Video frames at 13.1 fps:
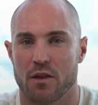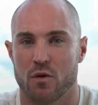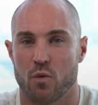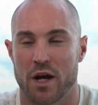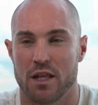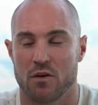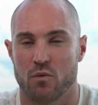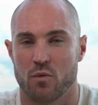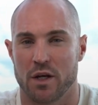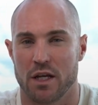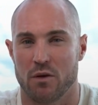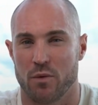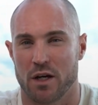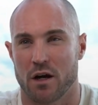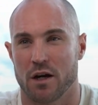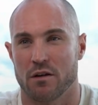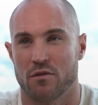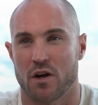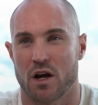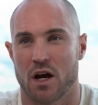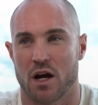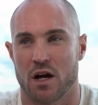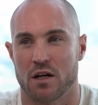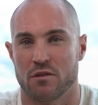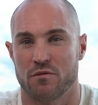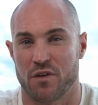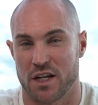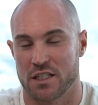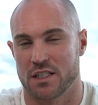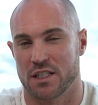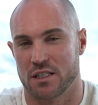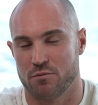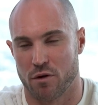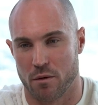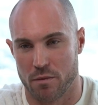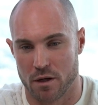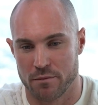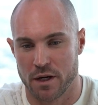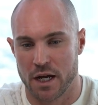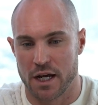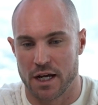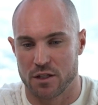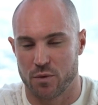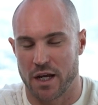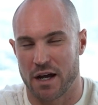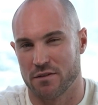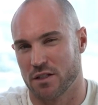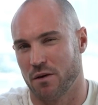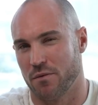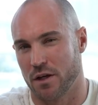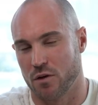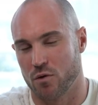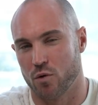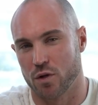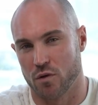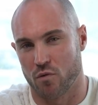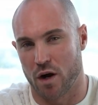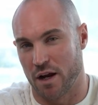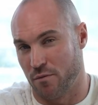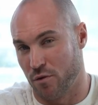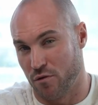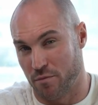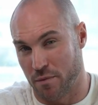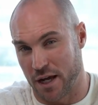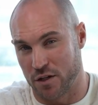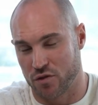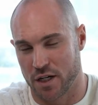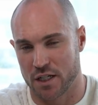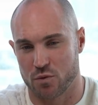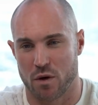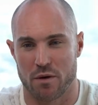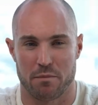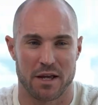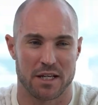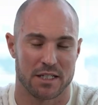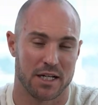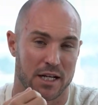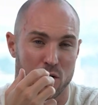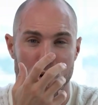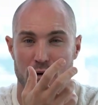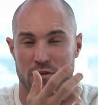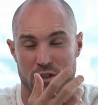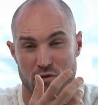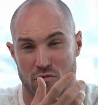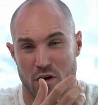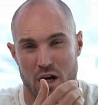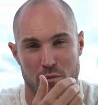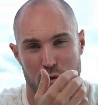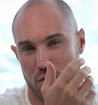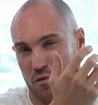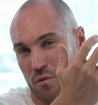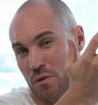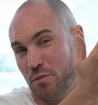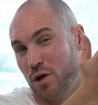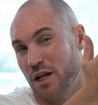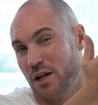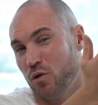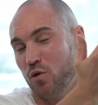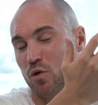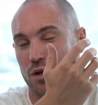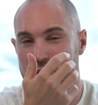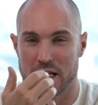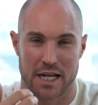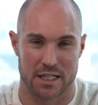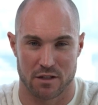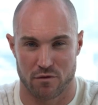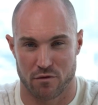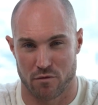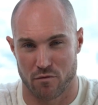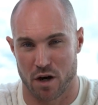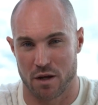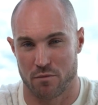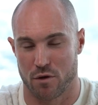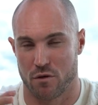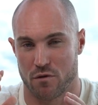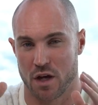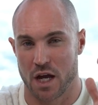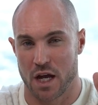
the way that we kind of fix this problem is we have something called the Rightmove matrix, where we basically go over to Rightmove and we pull in all the data from Rightmove